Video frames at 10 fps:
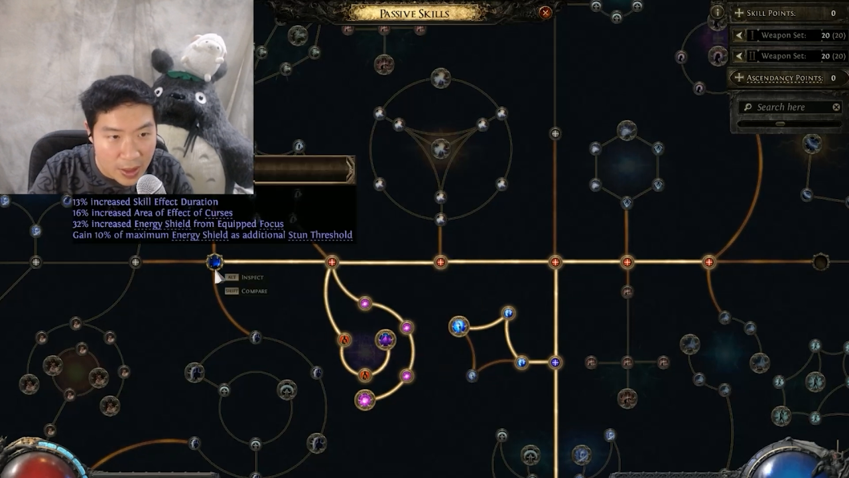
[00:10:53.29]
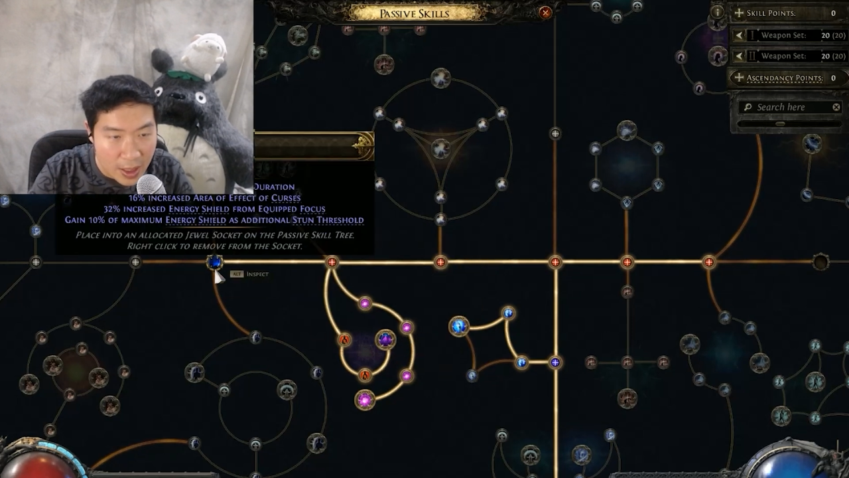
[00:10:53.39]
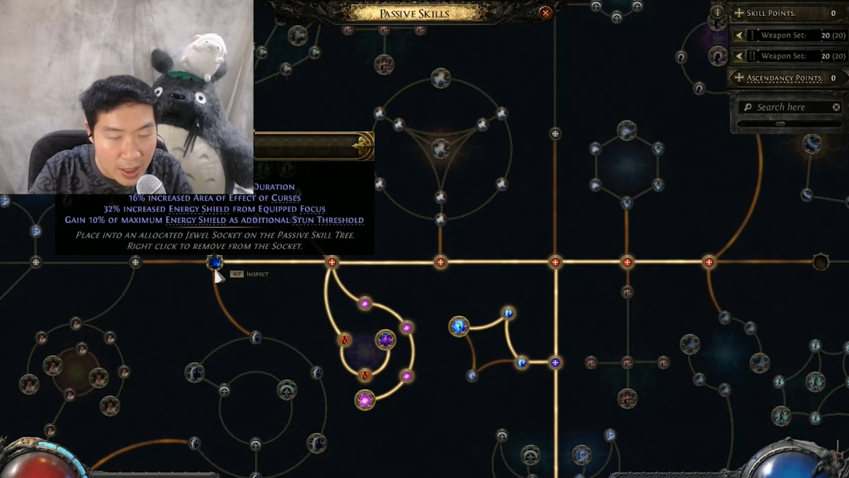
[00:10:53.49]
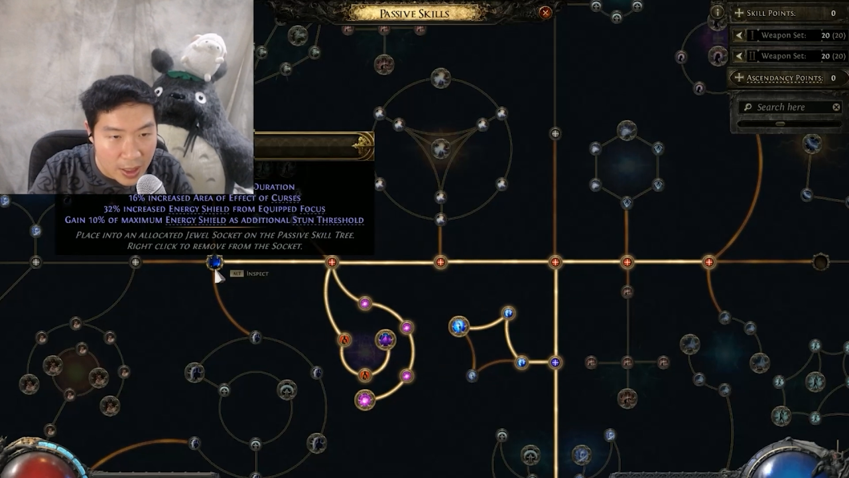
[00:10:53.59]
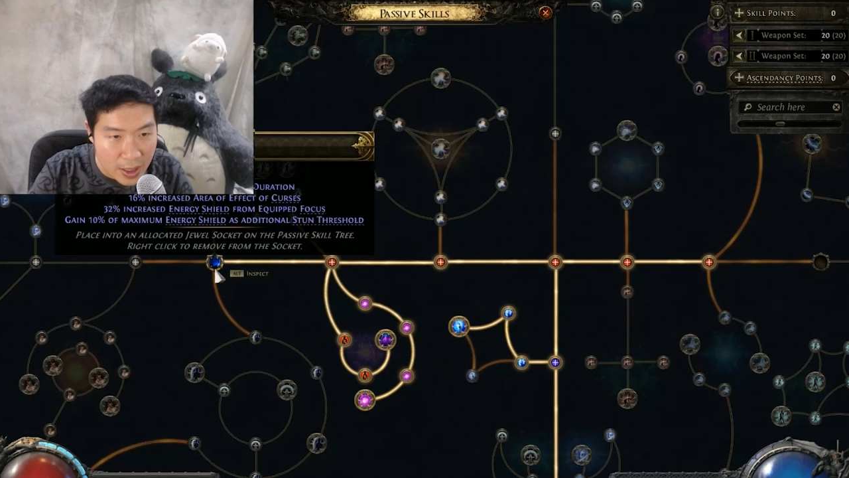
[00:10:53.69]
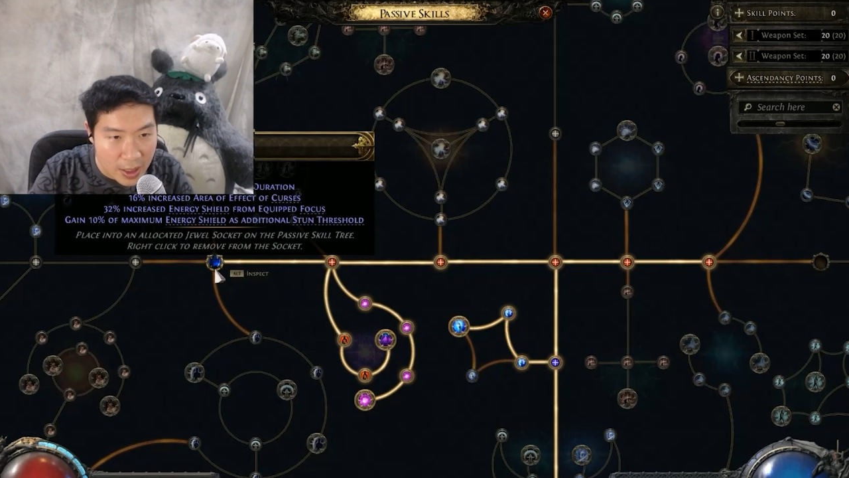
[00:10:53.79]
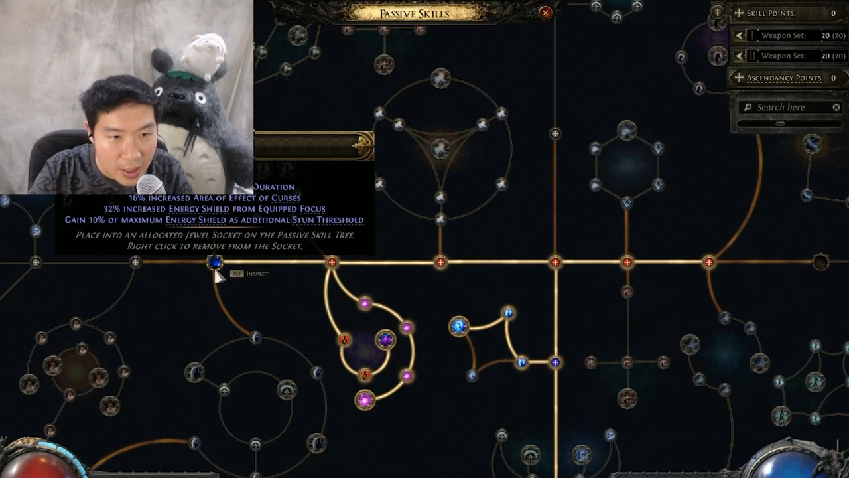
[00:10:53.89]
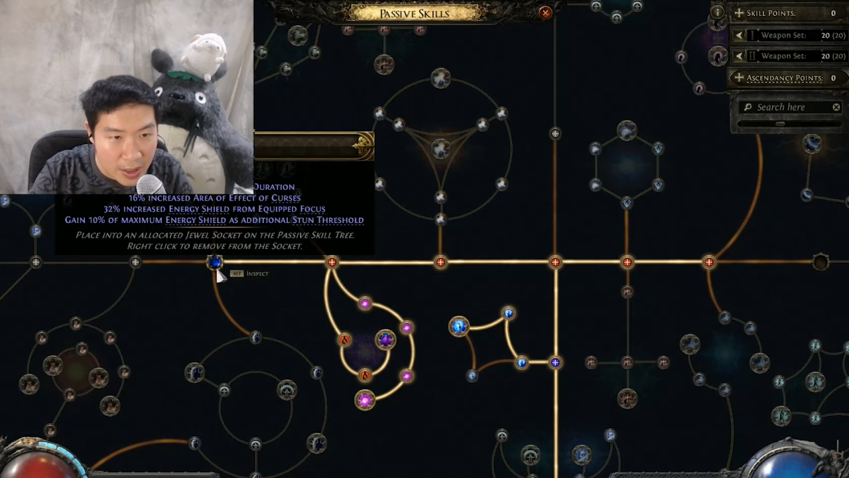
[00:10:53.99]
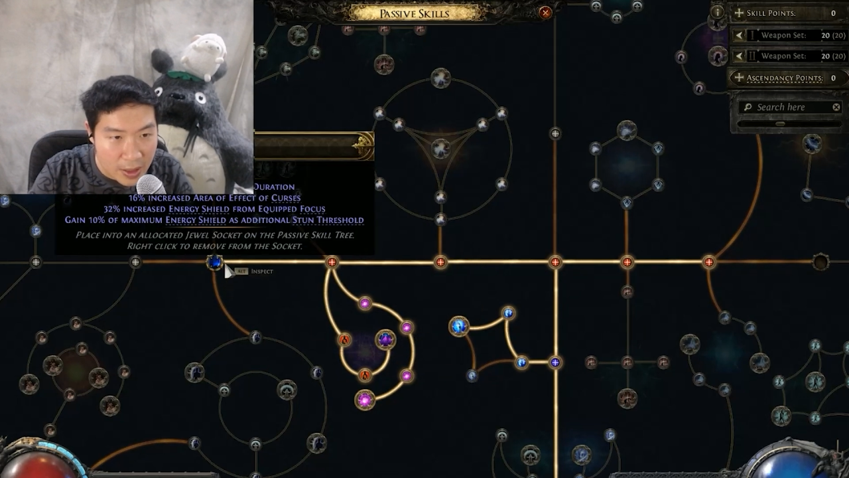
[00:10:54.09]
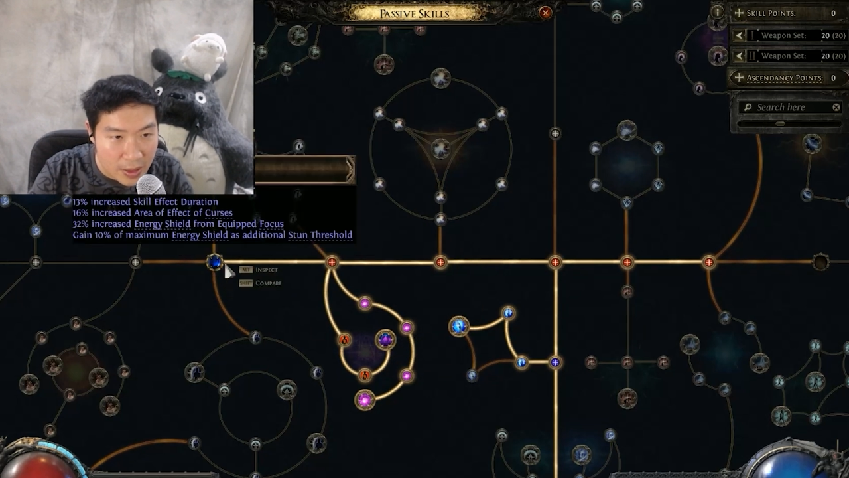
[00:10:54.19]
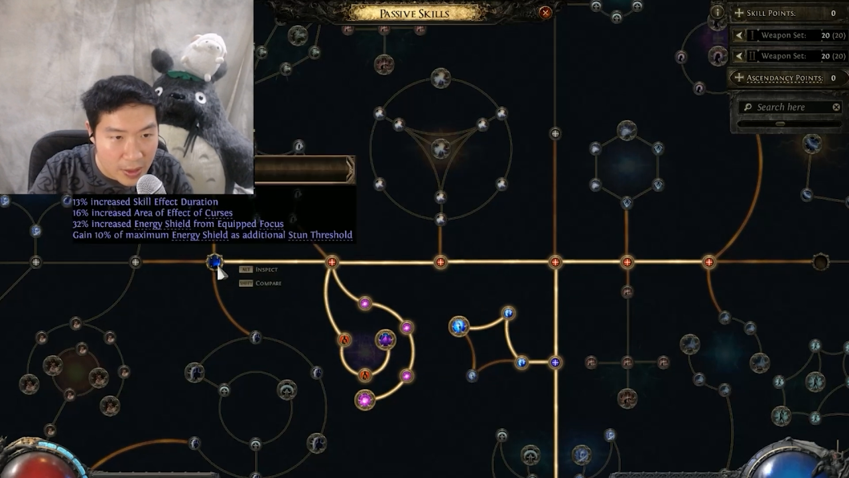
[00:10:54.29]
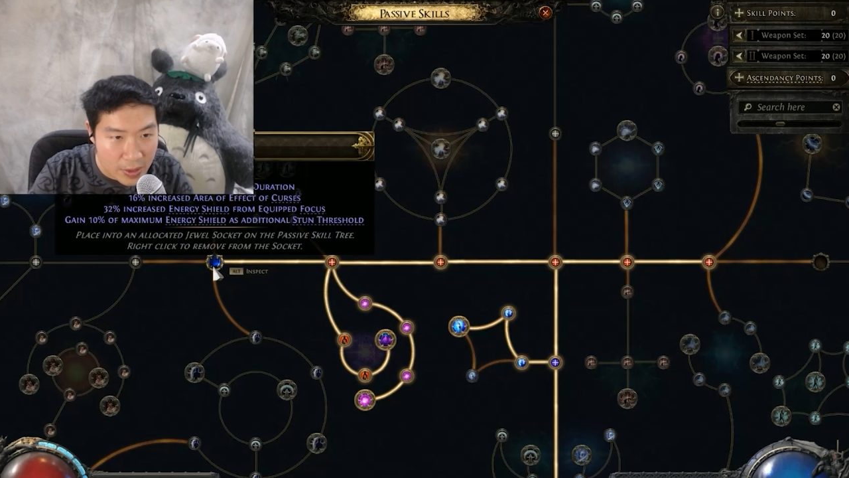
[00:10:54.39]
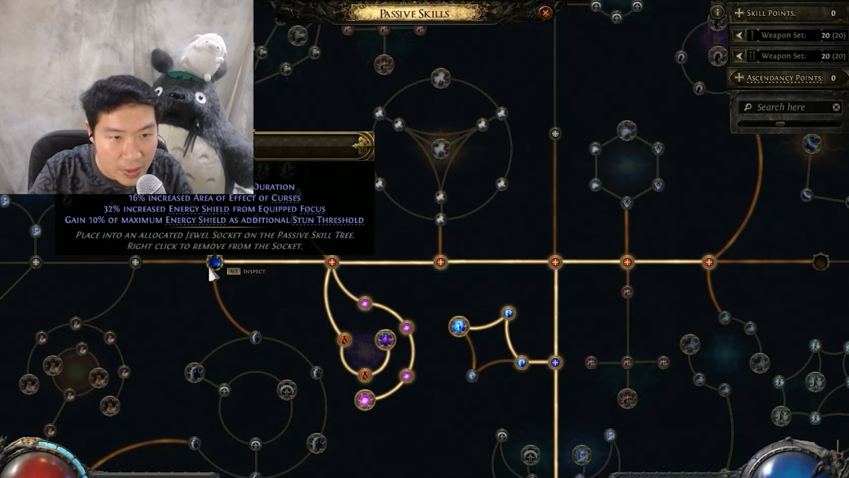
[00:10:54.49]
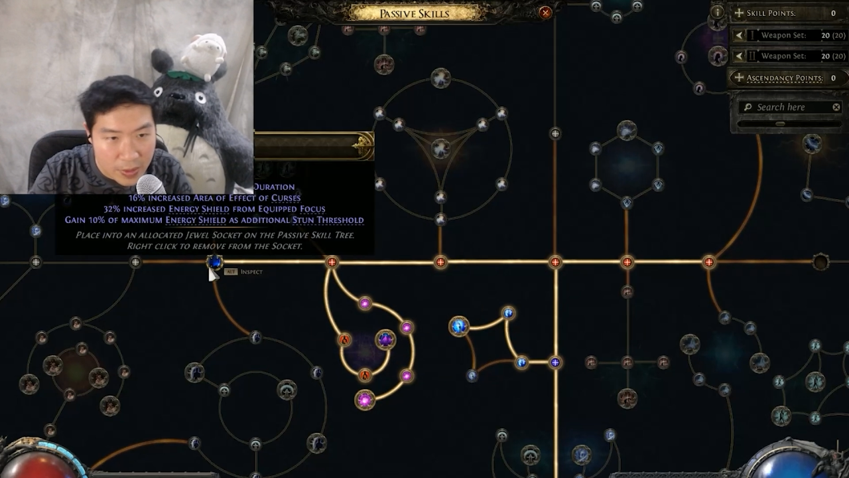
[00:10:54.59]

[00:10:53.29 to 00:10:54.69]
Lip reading: And you